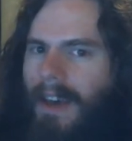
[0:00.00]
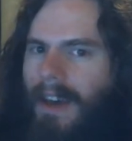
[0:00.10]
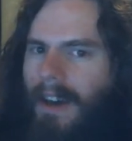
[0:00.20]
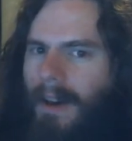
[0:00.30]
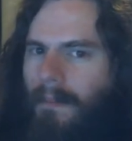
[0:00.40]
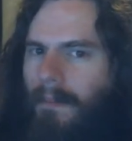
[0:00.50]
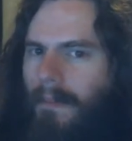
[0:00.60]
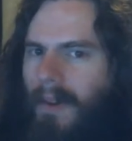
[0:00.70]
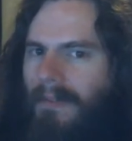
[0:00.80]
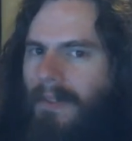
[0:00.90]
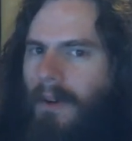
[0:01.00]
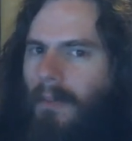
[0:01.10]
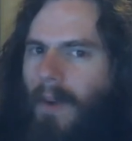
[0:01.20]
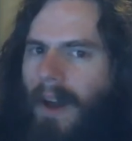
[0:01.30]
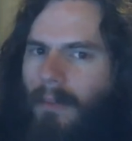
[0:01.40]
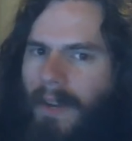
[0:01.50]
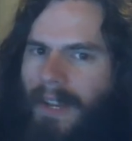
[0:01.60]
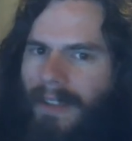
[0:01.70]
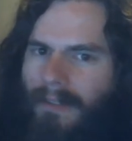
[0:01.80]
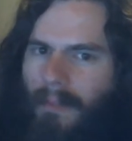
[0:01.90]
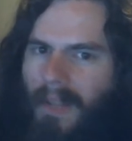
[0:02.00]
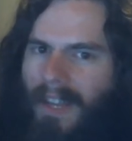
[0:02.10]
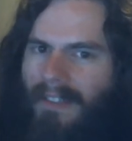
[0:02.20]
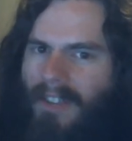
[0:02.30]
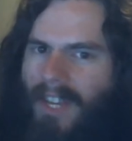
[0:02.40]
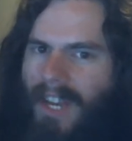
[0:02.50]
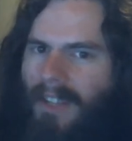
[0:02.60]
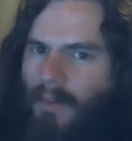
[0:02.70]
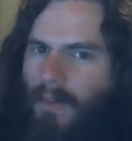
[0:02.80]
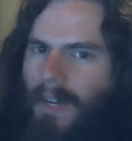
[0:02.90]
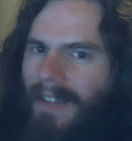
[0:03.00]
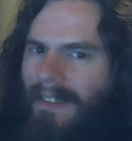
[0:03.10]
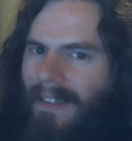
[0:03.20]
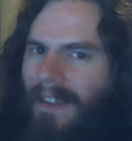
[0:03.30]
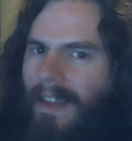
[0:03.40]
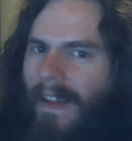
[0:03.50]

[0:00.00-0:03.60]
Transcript: uh, Buffalo Wild Wings Blazing Challenge wings.